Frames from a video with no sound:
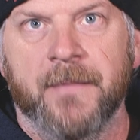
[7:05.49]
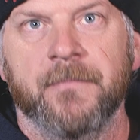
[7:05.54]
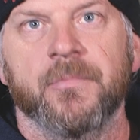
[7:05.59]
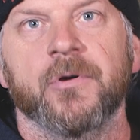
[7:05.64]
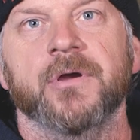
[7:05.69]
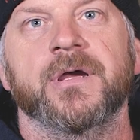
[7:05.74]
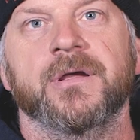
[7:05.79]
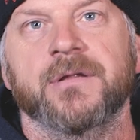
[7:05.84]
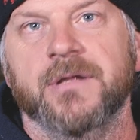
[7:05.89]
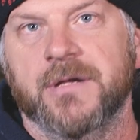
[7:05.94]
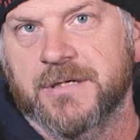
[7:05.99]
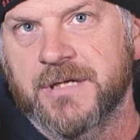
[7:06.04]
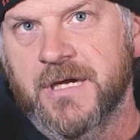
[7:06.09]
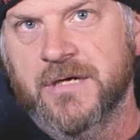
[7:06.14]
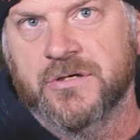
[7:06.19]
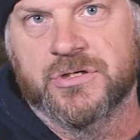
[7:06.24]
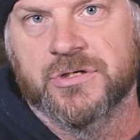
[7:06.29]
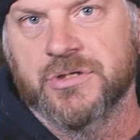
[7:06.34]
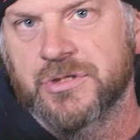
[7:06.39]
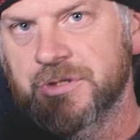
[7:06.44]
I'm bringing the
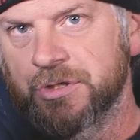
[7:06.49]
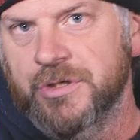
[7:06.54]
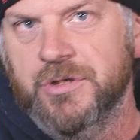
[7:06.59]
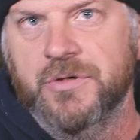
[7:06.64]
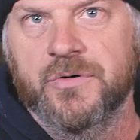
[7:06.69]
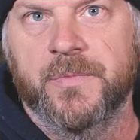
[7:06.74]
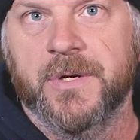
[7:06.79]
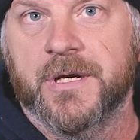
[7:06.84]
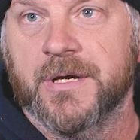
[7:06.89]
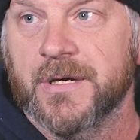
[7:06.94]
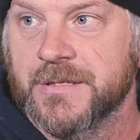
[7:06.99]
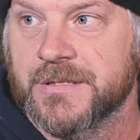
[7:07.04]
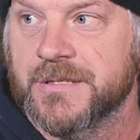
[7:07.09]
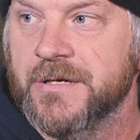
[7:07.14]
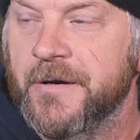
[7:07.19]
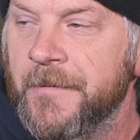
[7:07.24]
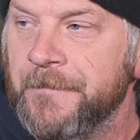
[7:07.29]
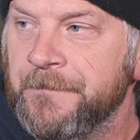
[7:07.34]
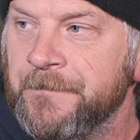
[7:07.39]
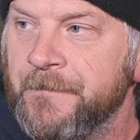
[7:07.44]
attention to you, because
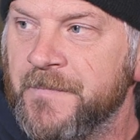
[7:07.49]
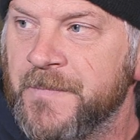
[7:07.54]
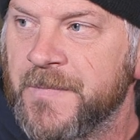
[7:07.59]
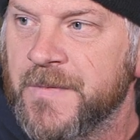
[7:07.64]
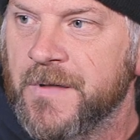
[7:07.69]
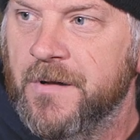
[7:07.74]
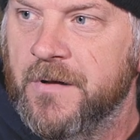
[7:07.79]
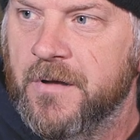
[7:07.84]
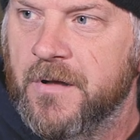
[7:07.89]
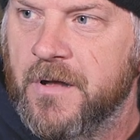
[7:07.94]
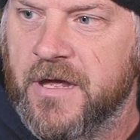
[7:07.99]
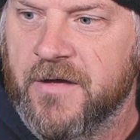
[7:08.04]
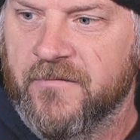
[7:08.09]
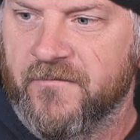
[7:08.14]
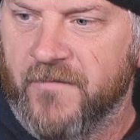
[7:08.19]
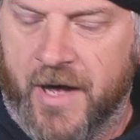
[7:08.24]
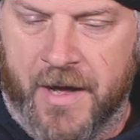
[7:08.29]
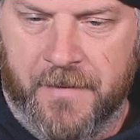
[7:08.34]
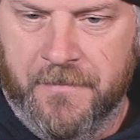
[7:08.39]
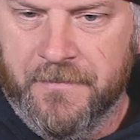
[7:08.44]

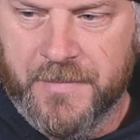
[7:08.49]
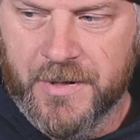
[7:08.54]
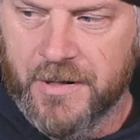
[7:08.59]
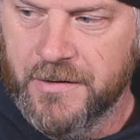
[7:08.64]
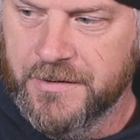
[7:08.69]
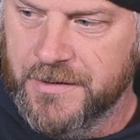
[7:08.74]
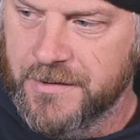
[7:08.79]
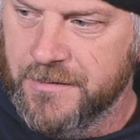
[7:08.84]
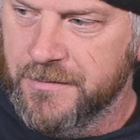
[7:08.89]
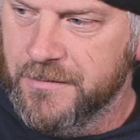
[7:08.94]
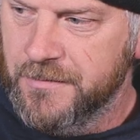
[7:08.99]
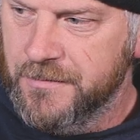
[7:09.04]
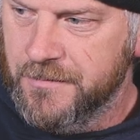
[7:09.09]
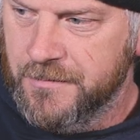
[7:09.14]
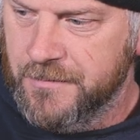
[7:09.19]
if I'm building